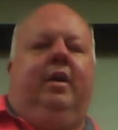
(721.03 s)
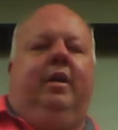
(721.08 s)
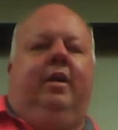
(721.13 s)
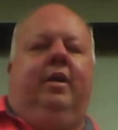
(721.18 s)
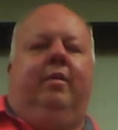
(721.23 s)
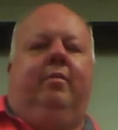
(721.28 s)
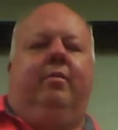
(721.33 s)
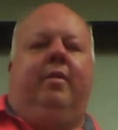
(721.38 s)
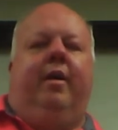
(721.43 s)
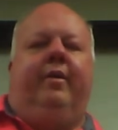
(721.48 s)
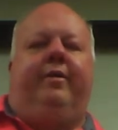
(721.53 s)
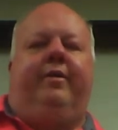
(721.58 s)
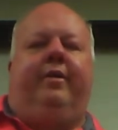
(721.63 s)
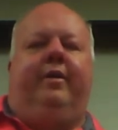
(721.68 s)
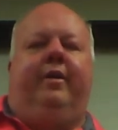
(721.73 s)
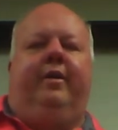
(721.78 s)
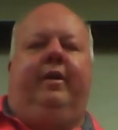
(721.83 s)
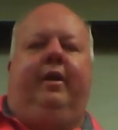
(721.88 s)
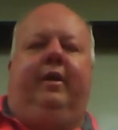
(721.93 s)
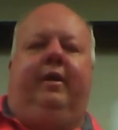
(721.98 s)
Both
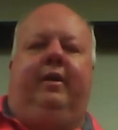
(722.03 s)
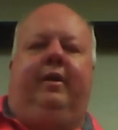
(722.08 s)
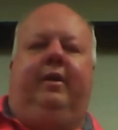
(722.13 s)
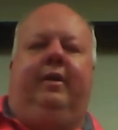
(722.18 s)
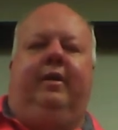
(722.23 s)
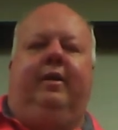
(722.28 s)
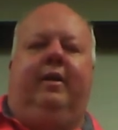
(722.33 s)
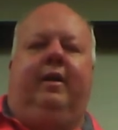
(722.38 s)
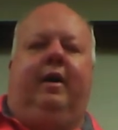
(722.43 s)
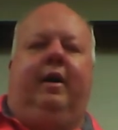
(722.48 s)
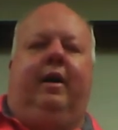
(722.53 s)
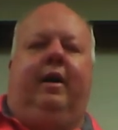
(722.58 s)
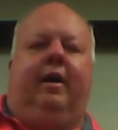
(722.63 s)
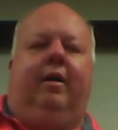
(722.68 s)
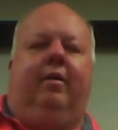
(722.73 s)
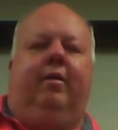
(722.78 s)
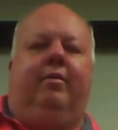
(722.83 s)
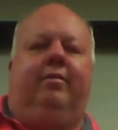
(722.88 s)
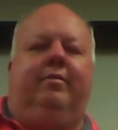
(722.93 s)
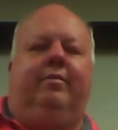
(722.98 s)
the
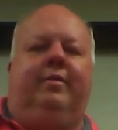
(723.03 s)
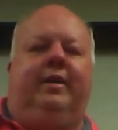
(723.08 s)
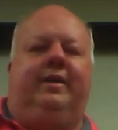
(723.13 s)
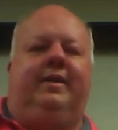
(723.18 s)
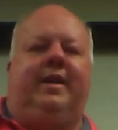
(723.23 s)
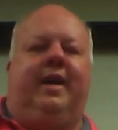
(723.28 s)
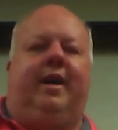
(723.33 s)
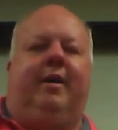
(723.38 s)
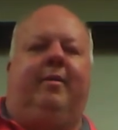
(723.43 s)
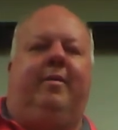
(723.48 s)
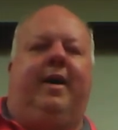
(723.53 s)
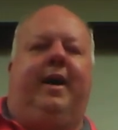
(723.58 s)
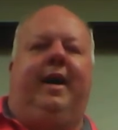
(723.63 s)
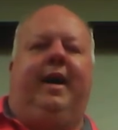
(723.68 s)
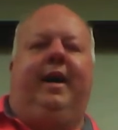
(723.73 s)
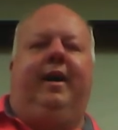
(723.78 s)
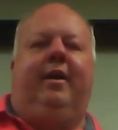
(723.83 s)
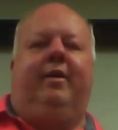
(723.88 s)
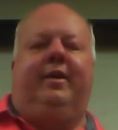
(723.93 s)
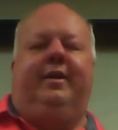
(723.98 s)
exam
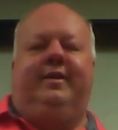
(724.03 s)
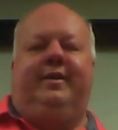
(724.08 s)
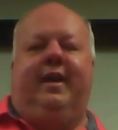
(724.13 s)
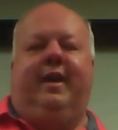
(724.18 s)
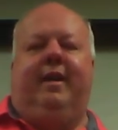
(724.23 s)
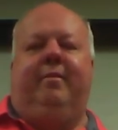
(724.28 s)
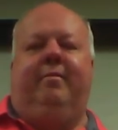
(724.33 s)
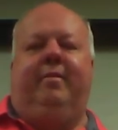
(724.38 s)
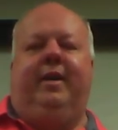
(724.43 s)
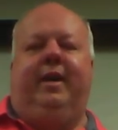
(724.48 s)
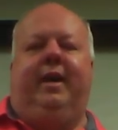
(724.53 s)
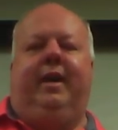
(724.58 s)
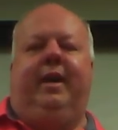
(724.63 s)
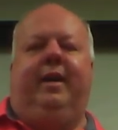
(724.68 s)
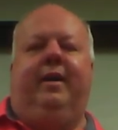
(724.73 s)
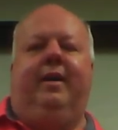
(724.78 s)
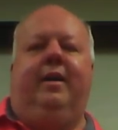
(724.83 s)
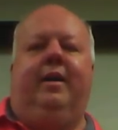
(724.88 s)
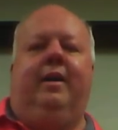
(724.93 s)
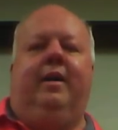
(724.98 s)
A or exam B
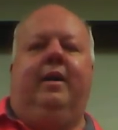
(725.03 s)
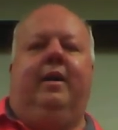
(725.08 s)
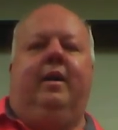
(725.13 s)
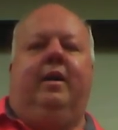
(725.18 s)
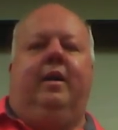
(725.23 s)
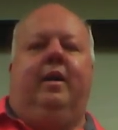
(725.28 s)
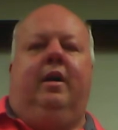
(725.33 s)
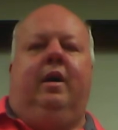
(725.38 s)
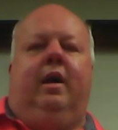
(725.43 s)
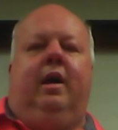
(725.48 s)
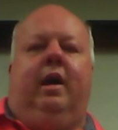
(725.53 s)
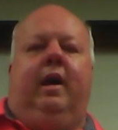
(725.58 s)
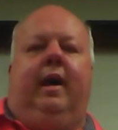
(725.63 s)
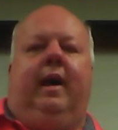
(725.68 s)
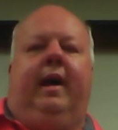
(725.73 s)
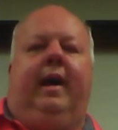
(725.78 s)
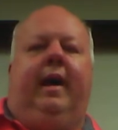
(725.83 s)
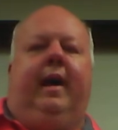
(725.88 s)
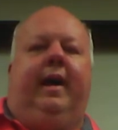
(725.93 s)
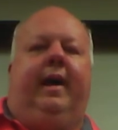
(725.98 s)

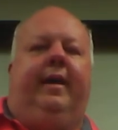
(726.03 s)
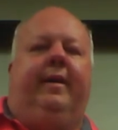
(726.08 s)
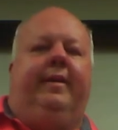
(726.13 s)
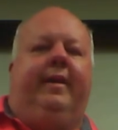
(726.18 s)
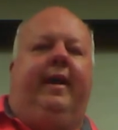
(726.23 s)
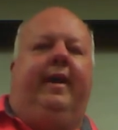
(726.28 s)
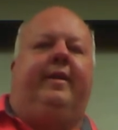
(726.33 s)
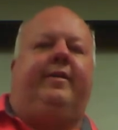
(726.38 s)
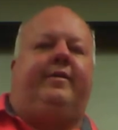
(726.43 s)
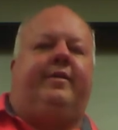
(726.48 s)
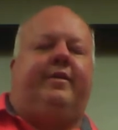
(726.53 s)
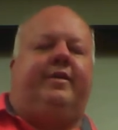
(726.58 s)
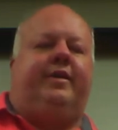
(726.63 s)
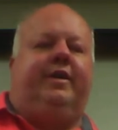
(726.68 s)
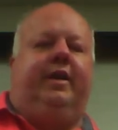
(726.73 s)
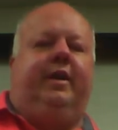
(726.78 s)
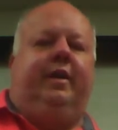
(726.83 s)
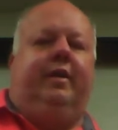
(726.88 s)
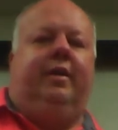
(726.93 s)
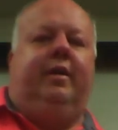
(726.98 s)
and the answer
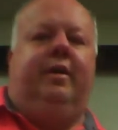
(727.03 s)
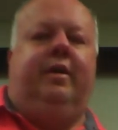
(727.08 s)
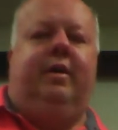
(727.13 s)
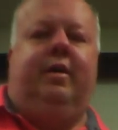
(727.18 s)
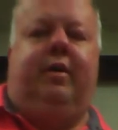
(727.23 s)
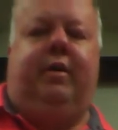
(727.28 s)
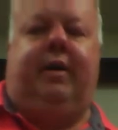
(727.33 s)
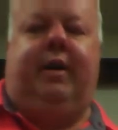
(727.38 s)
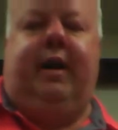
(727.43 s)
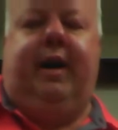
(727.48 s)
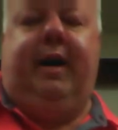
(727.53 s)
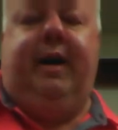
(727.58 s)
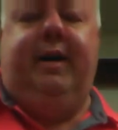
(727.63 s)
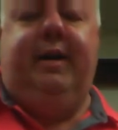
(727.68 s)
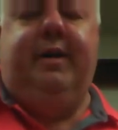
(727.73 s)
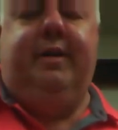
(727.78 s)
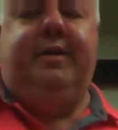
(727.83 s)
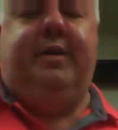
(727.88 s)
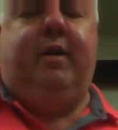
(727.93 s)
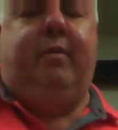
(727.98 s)
sheet. Okay.
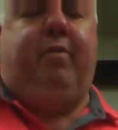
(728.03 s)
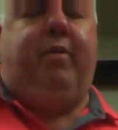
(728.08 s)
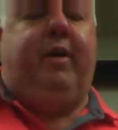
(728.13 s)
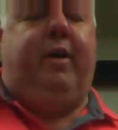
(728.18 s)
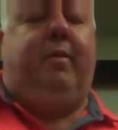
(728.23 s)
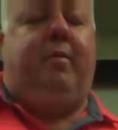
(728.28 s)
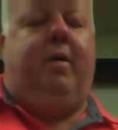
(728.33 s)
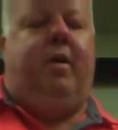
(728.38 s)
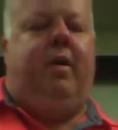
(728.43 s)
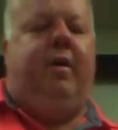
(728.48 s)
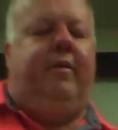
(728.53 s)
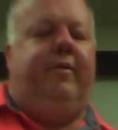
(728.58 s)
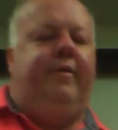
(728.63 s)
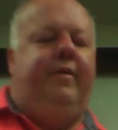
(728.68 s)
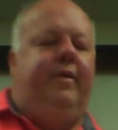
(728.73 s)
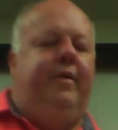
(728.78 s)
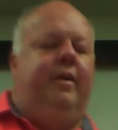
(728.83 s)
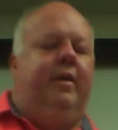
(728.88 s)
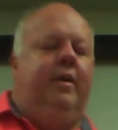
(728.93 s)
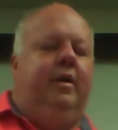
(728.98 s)
So print them off.
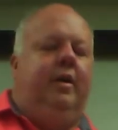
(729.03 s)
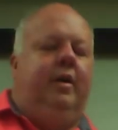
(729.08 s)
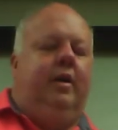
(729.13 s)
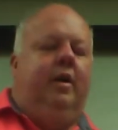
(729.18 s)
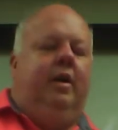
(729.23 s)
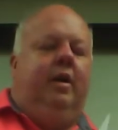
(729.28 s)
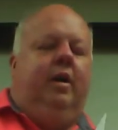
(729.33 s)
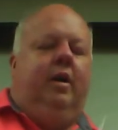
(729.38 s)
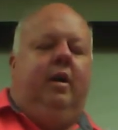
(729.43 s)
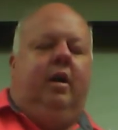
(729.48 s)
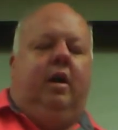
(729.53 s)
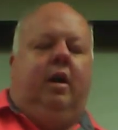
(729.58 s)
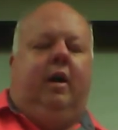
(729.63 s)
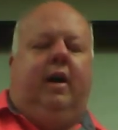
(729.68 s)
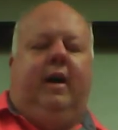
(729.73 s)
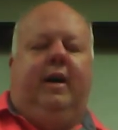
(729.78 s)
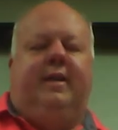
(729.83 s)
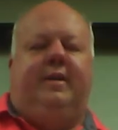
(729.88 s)
All right.